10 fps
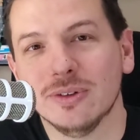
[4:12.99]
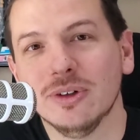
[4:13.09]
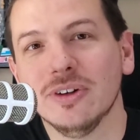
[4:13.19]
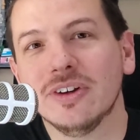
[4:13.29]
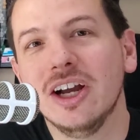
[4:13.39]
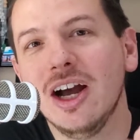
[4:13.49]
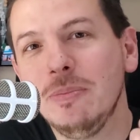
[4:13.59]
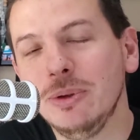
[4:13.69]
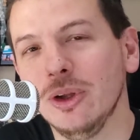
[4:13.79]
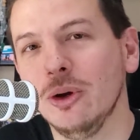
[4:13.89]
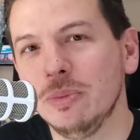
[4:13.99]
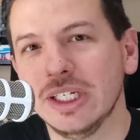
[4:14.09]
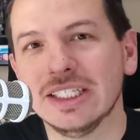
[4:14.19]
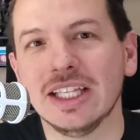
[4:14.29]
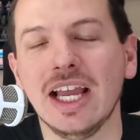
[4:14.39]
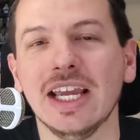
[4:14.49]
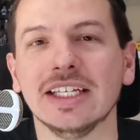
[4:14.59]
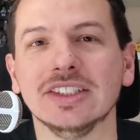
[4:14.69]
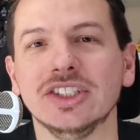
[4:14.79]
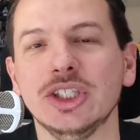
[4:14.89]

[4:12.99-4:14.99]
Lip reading: or a couple opening lines,